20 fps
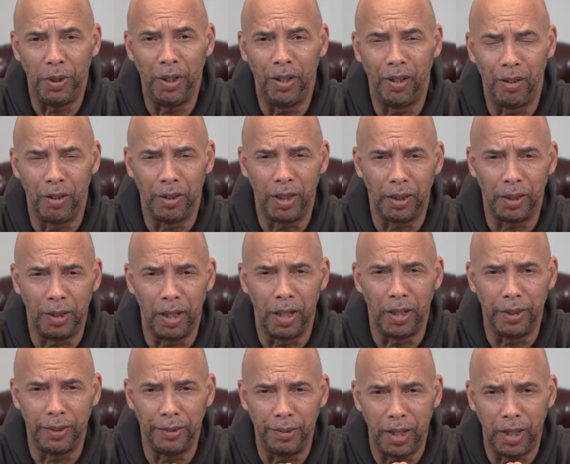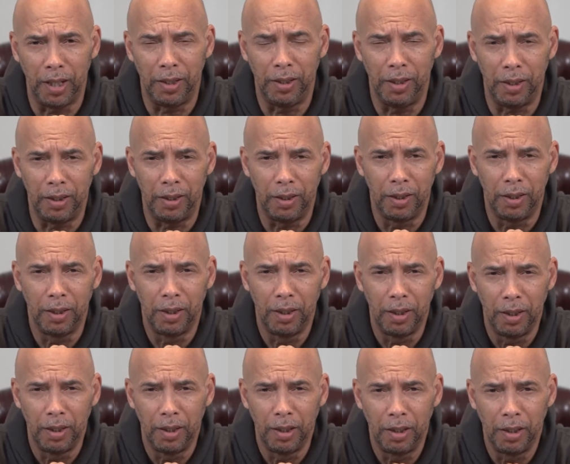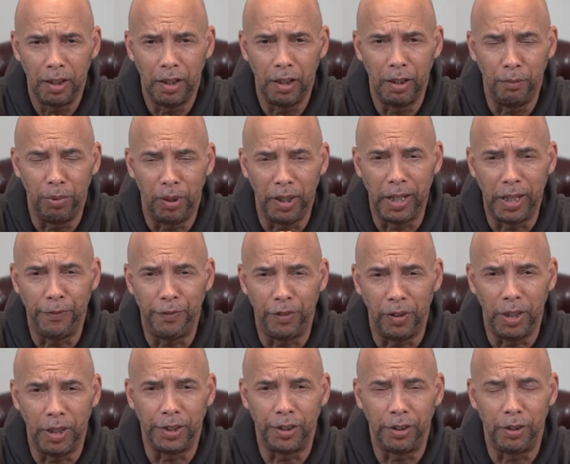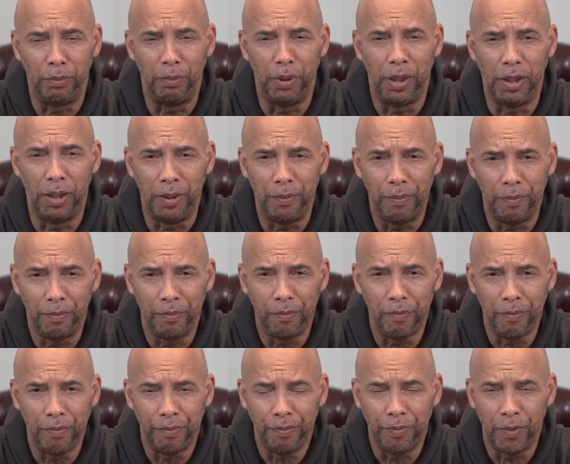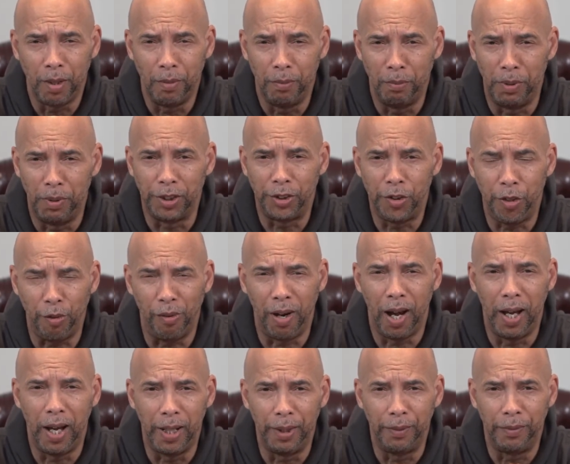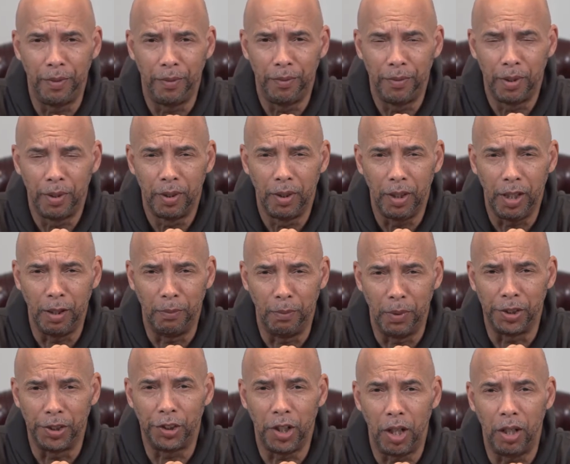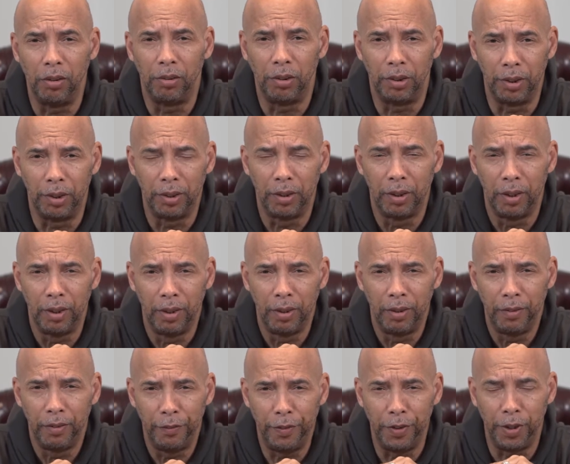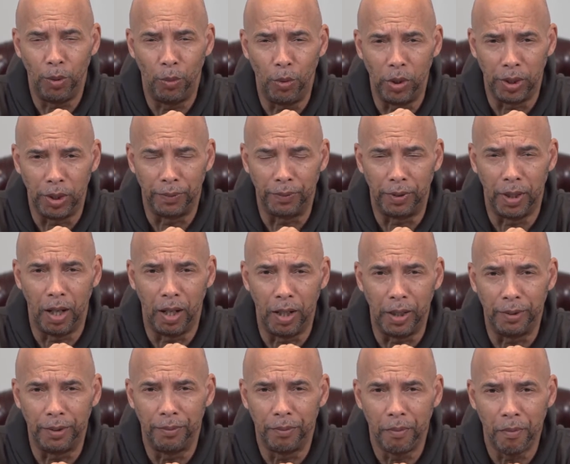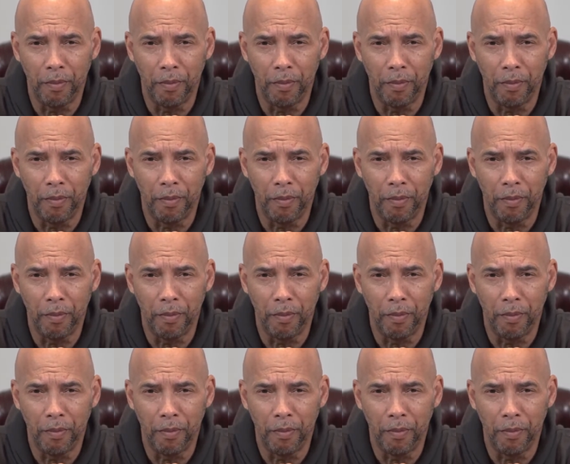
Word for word: be all that God intended and planned for us to be must thrive and must hunger for the Word of God.